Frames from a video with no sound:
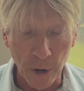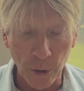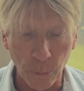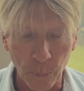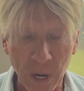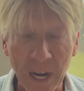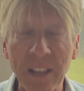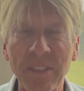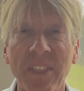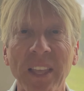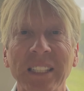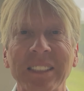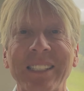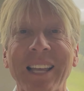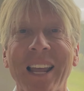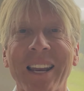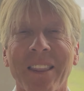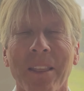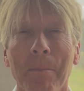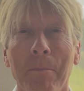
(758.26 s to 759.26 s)
to read this
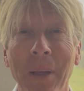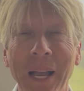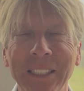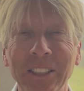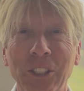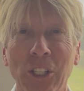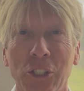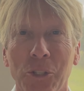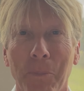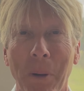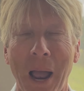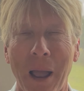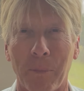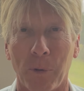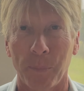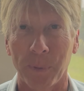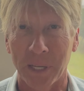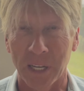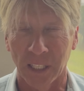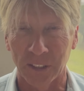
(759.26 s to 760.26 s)
out of the Message
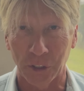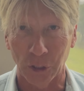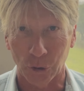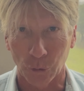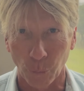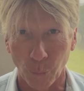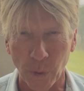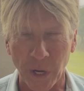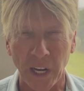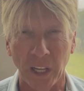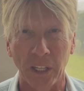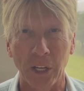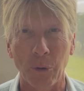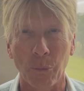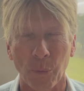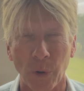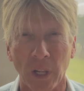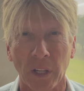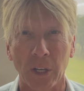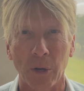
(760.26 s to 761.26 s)
Bible because it's really,
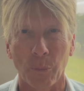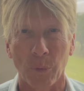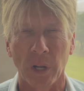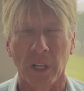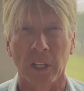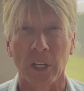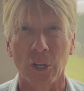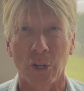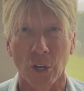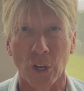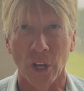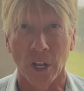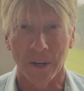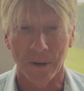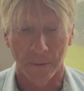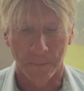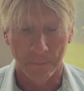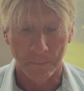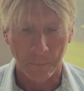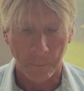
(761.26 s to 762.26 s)
really, really good.
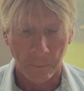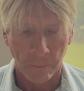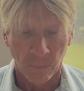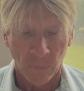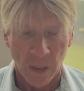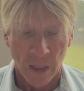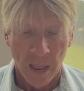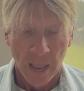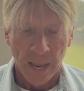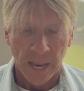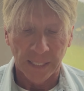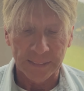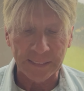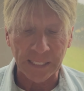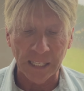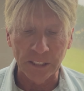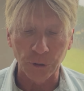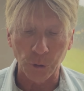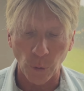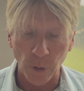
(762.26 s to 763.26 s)
It
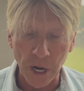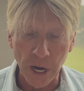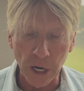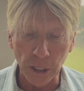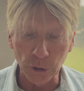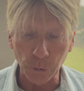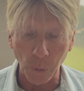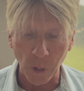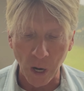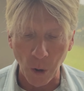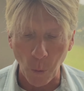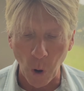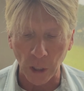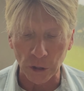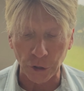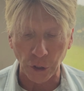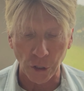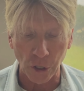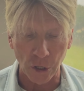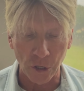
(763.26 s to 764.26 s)
says, So here's what I
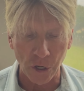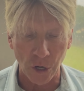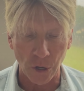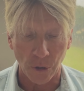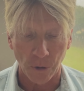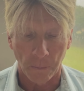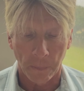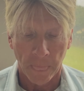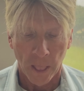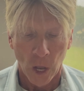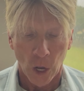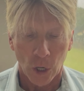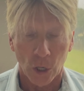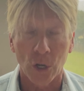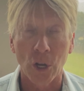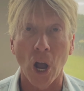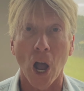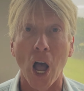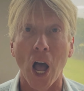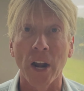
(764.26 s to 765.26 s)
want you to do
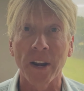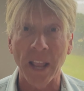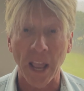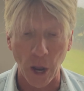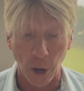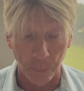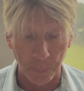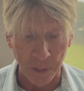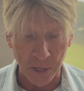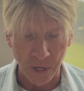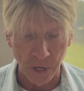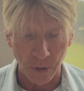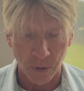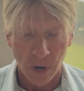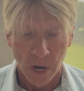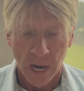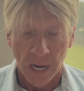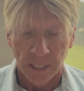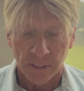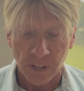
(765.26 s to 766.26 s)
God helping you.
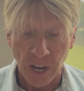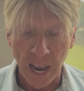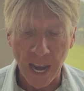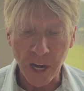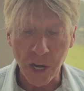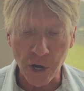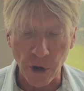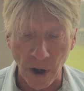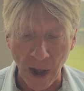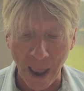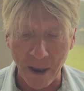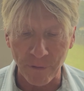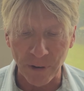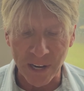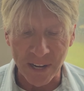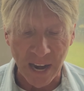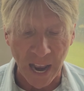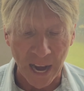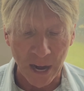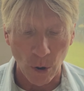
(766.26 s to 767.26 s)
Take your
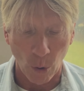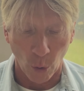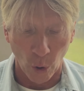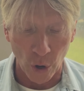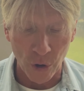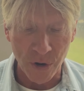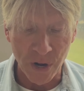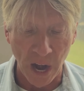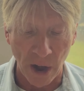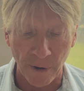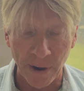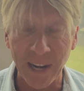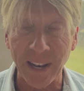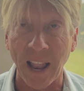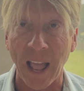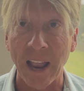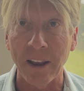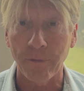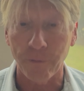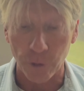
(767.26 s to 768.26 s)
everyday, ordinary
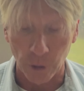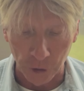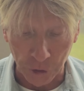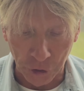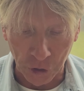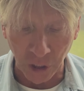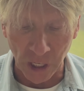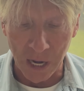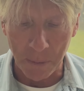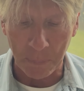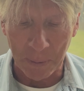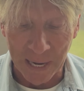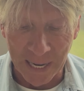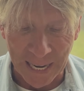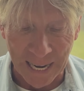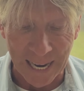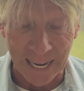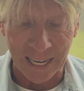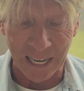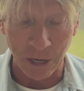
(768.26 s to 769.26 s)
life, your sleeping,
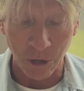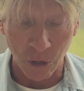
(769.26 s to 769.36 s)
eating,